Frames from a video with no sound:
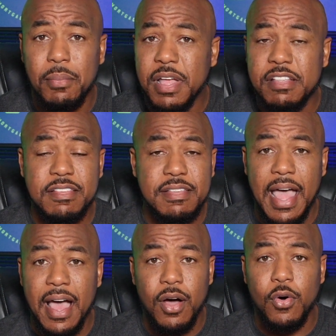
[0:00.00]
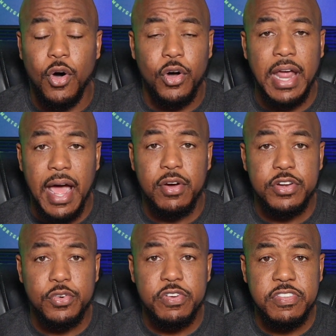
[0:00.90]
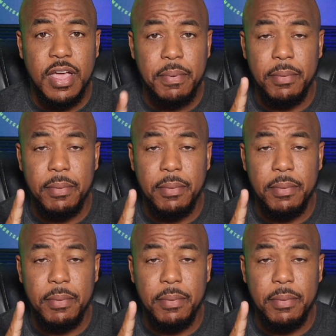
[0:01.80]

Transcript: It's now on our doorstep.